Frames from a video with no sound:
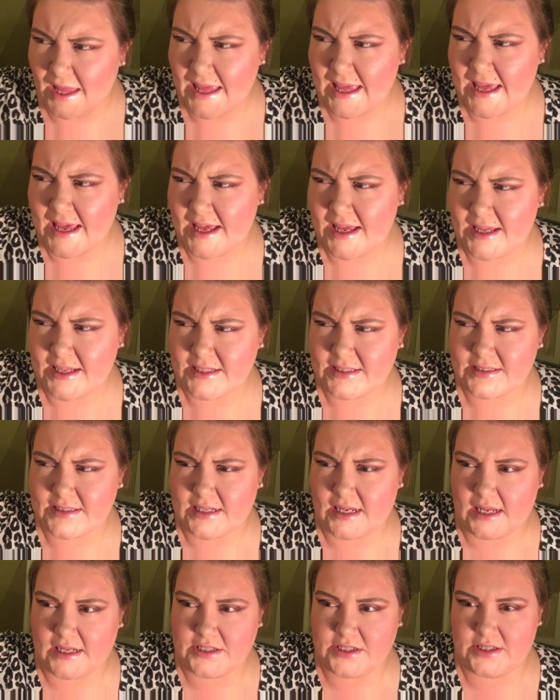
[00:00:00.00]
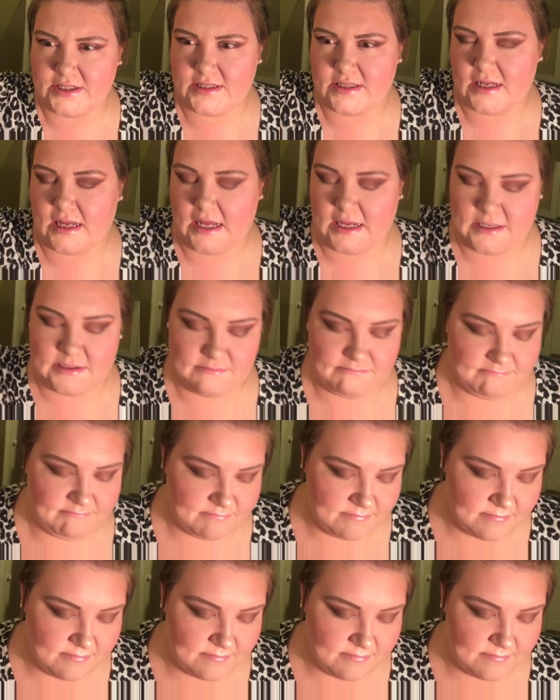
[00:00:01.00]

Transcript: And I'm